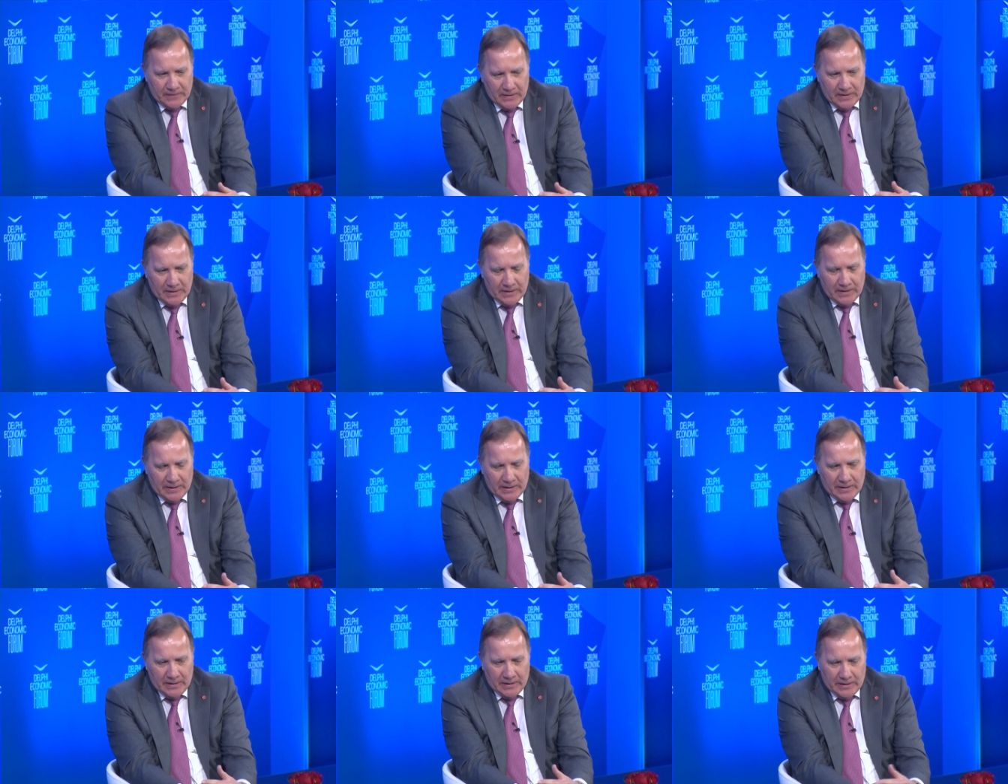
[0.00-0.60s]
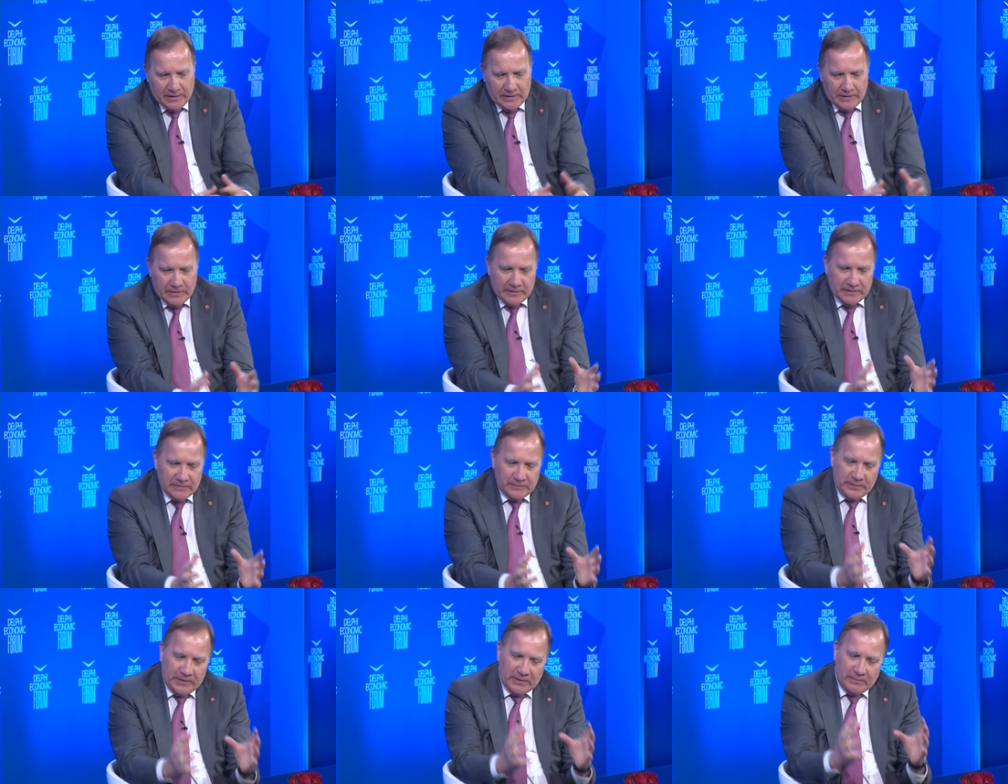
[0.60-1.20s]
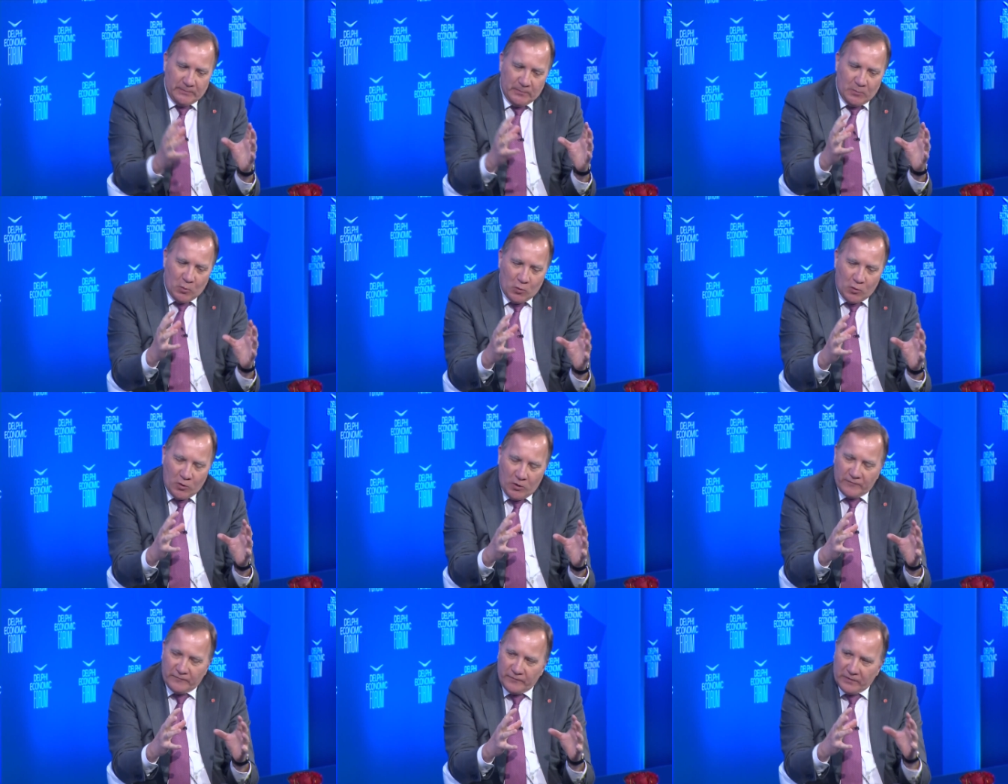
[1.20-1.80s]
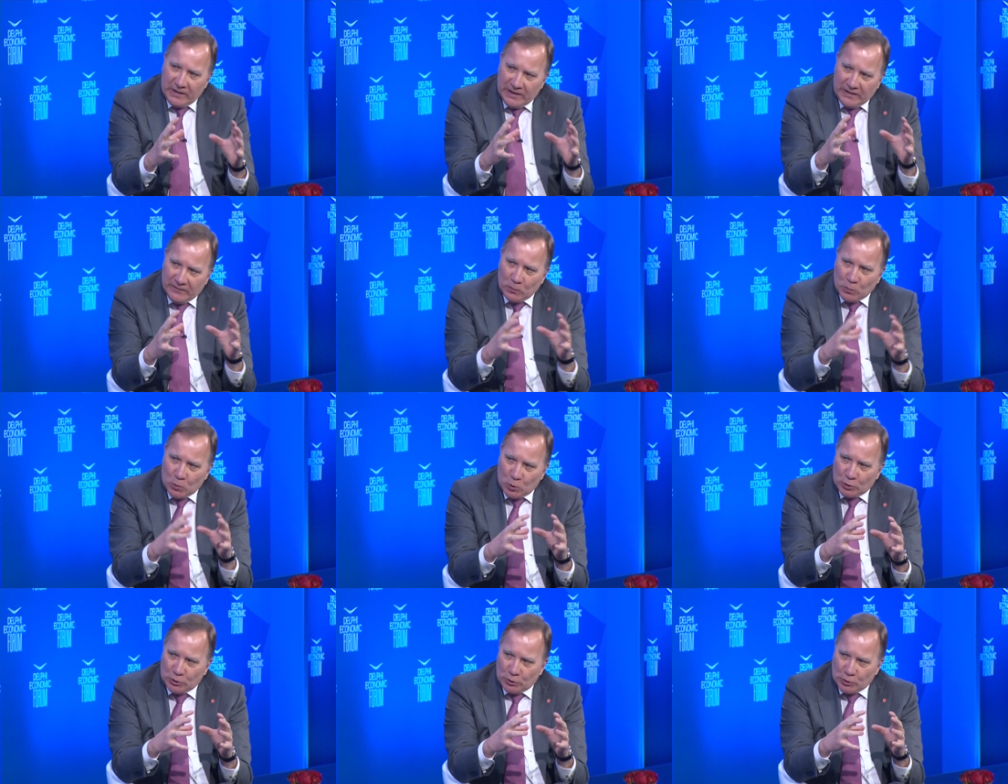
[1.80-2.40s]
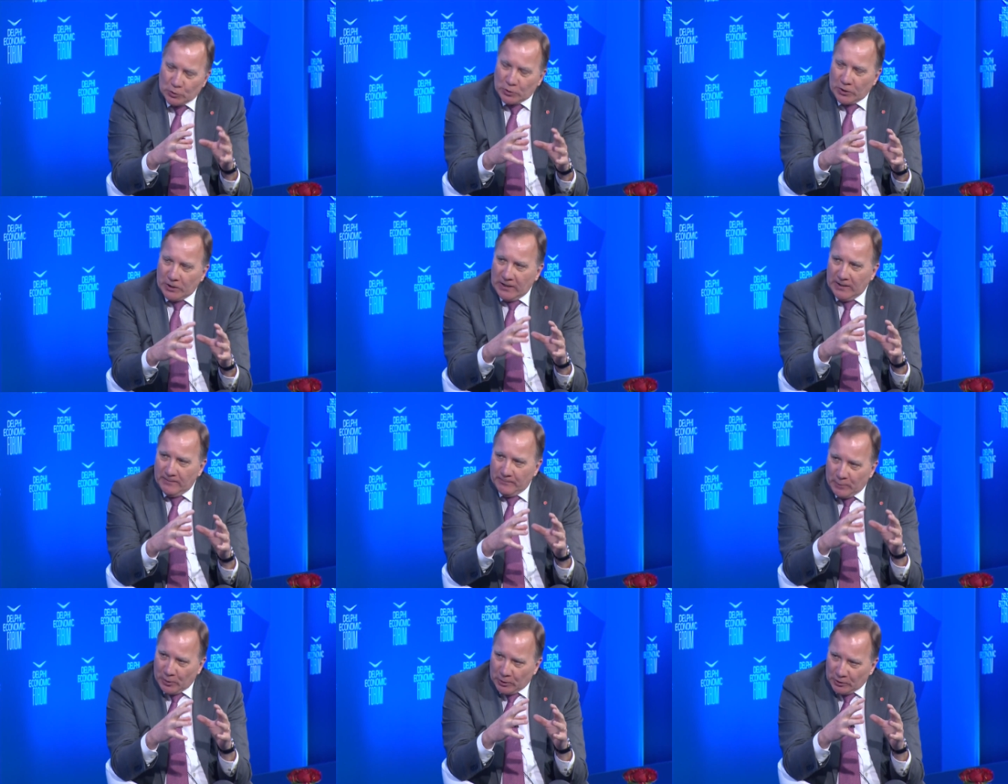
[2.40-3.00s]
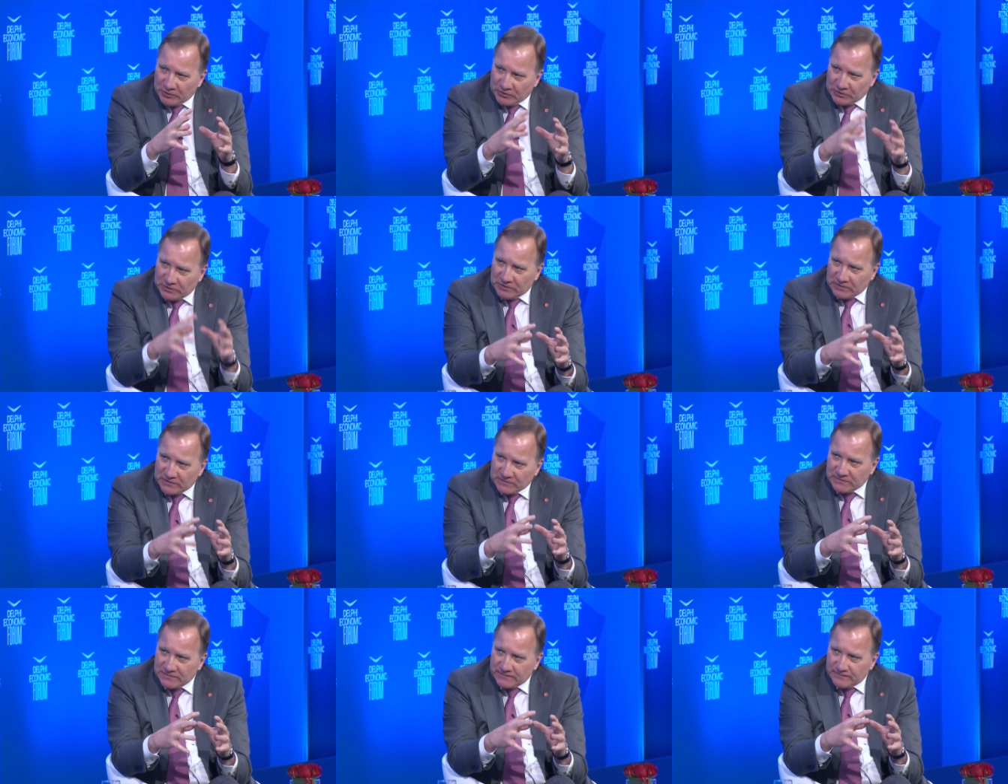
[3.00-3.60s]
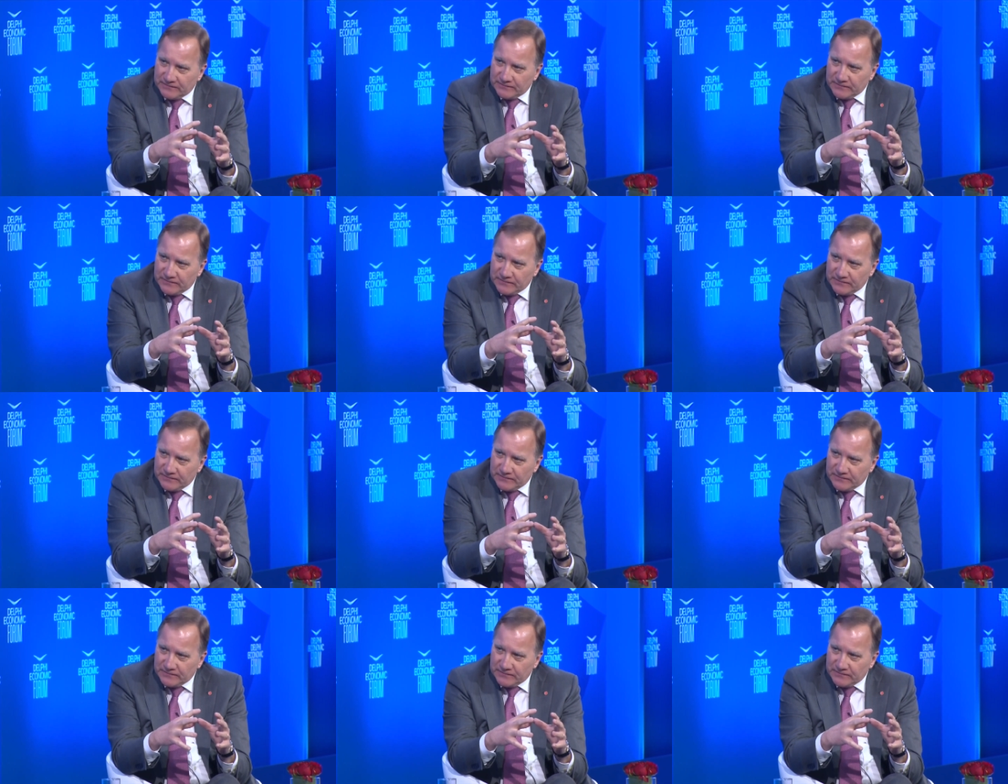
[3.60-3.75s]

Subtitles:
been more of inward looking in politics.